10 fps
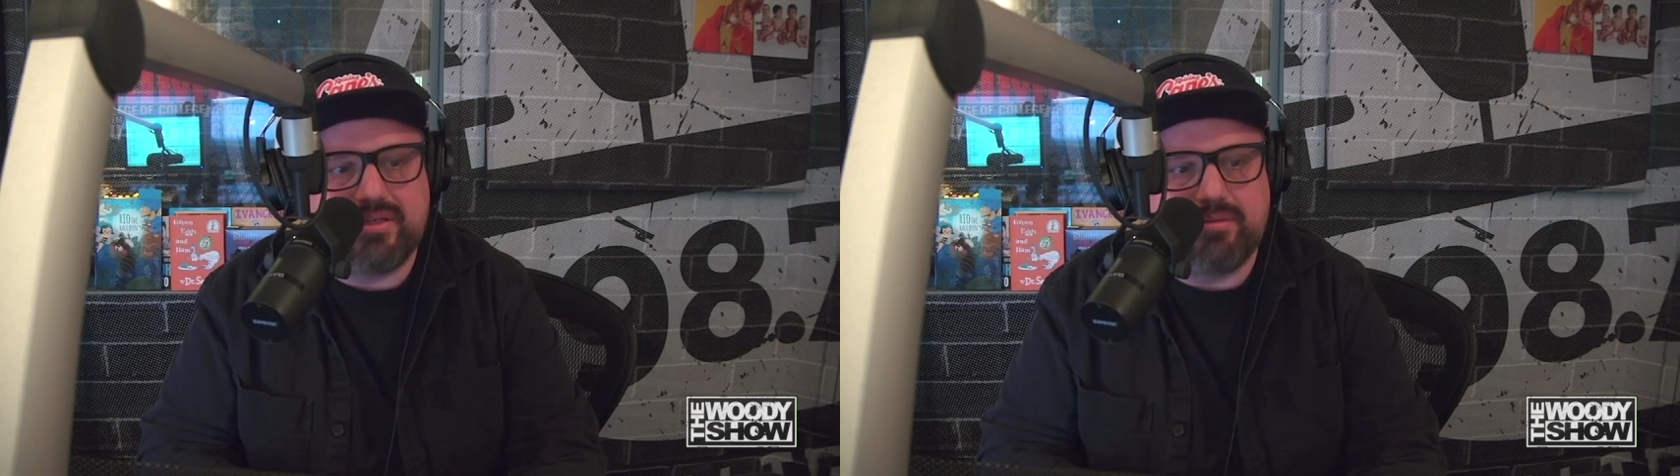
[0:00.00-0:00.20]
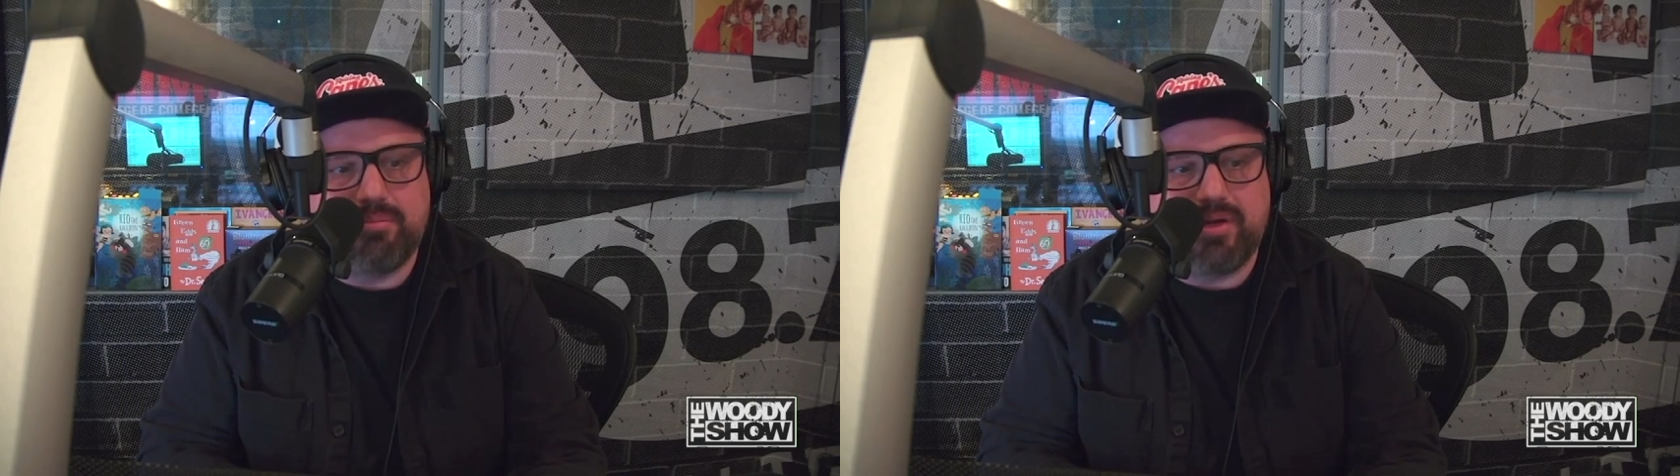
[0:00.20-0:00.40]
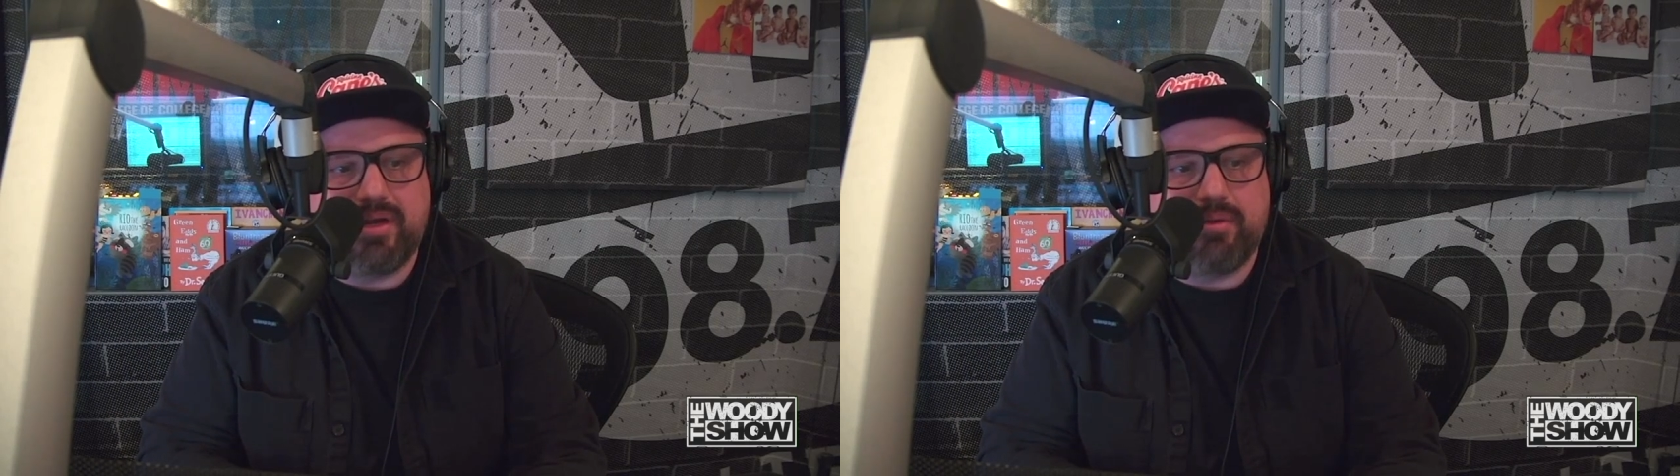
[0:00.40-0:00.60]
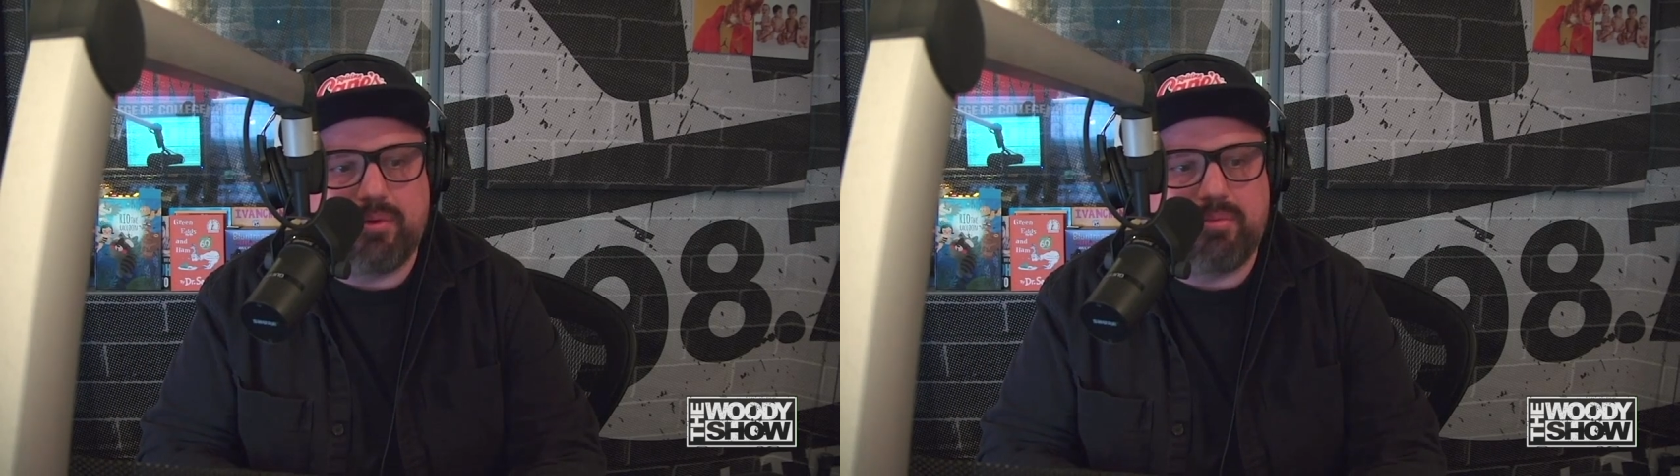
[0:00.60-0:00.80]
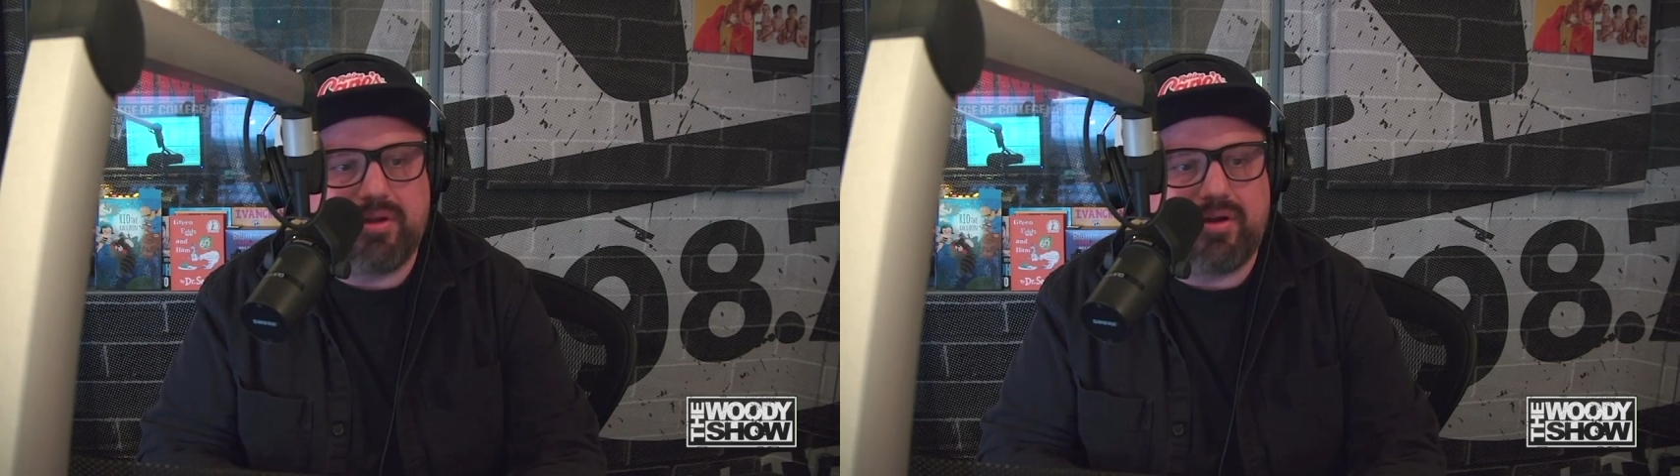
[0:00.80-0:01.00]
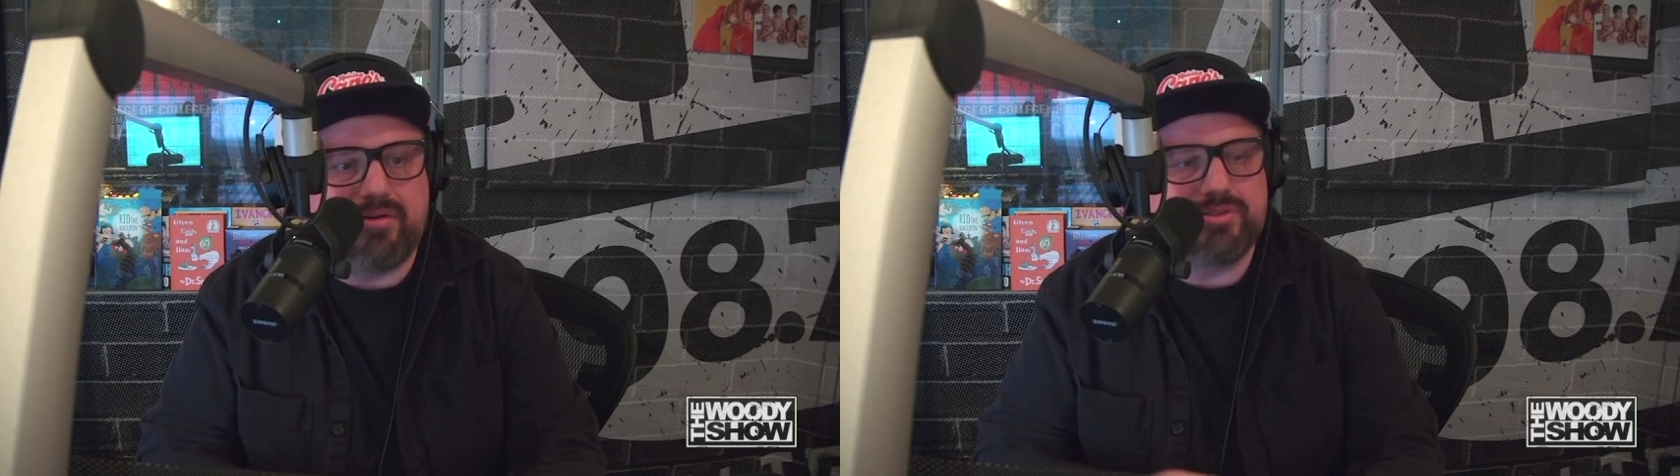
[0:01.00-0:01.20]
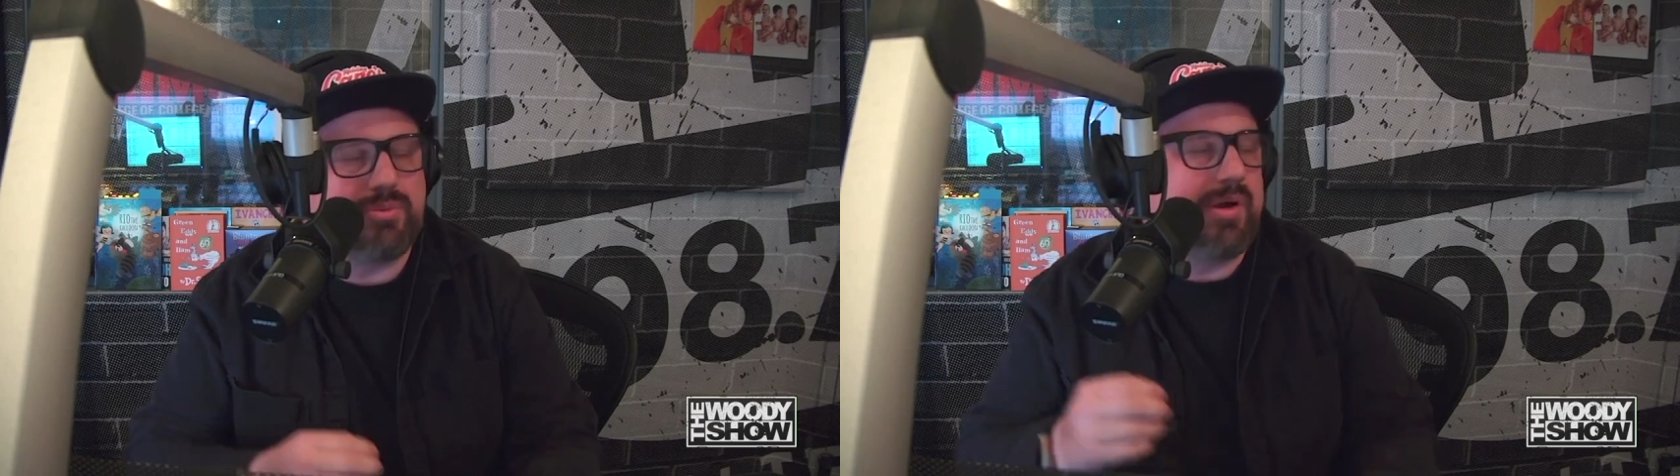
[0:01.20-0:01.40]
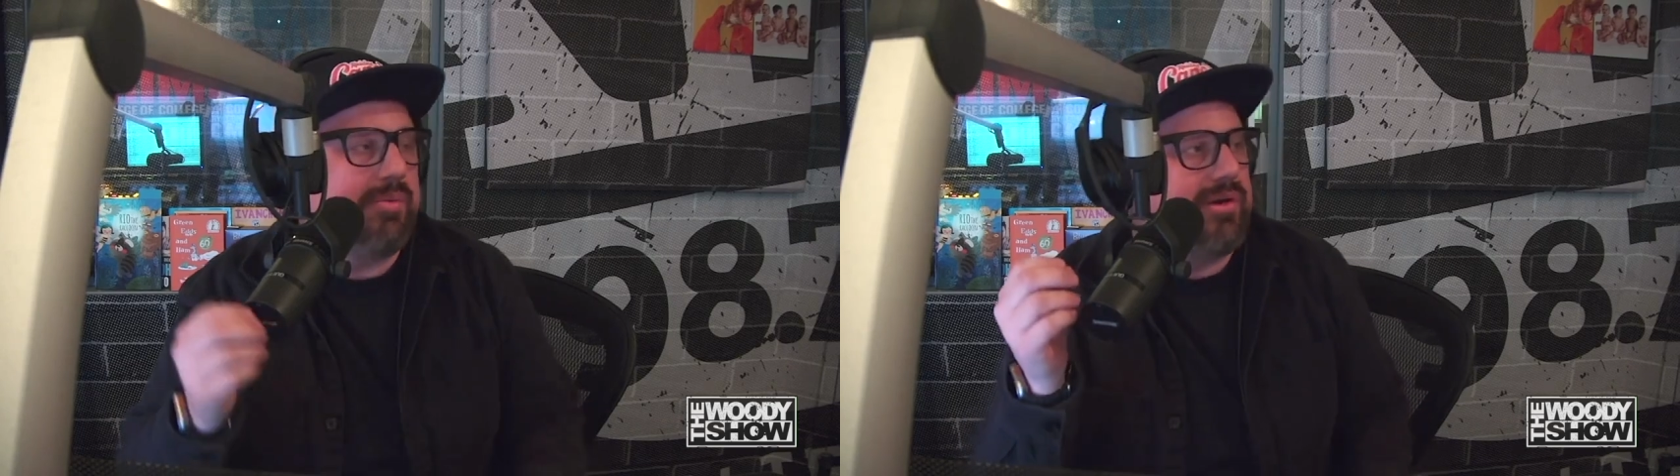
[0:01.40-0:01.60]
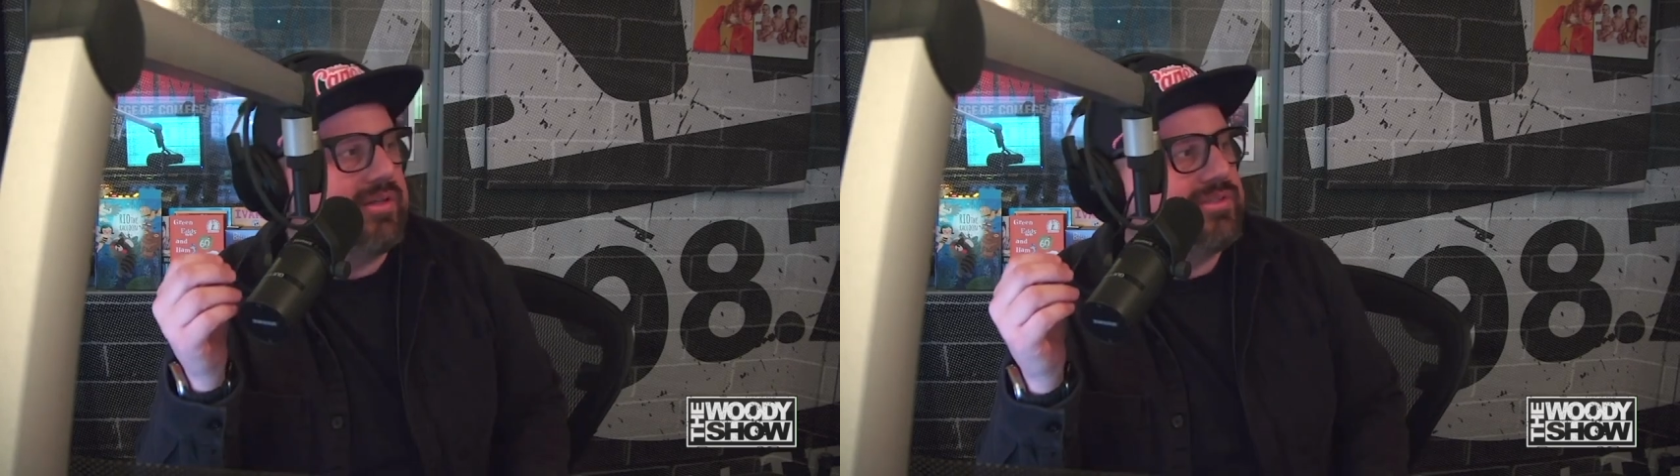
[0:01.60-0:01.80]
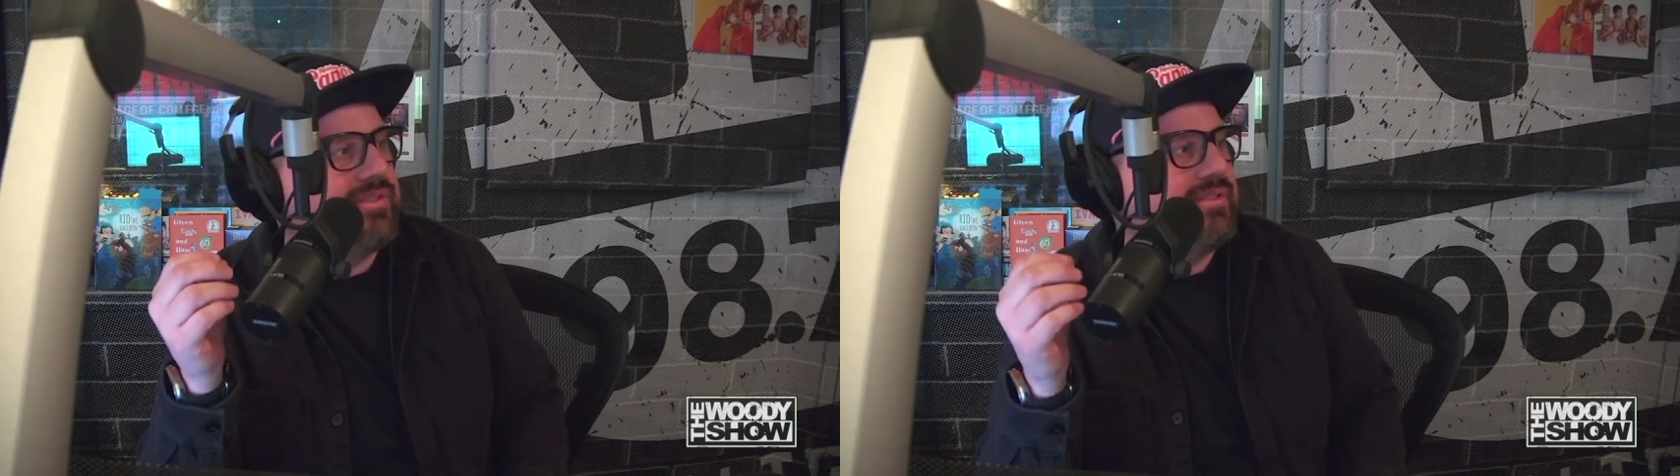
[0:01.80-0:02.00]
but it would be all swear
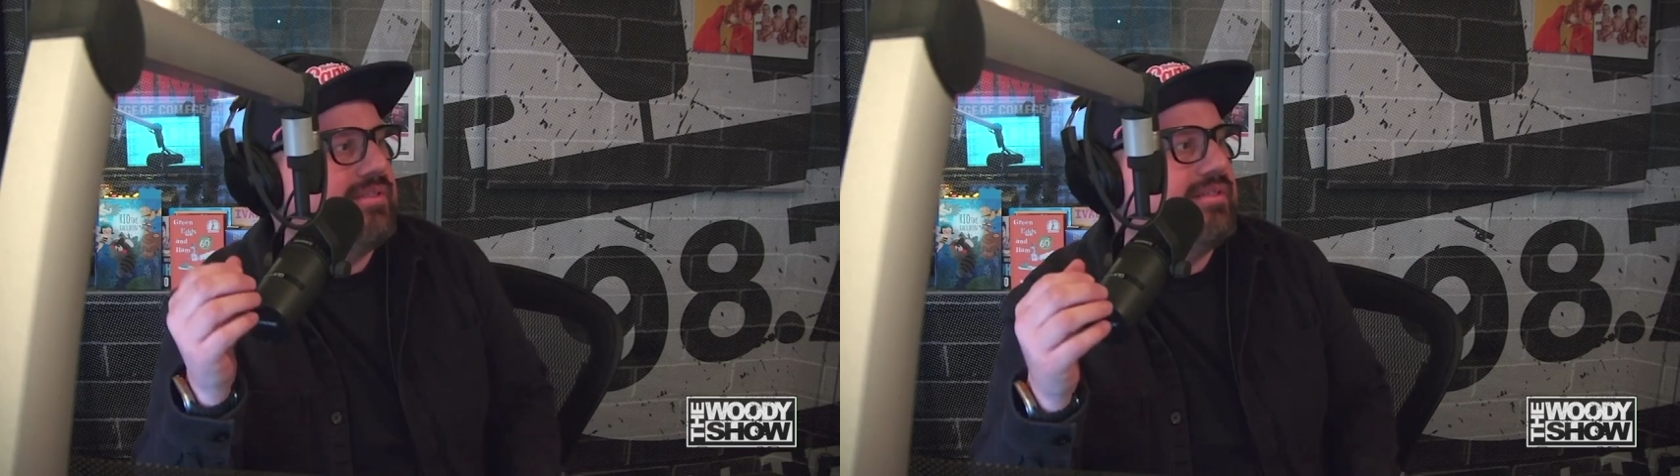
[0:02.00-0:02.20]
words. Okay.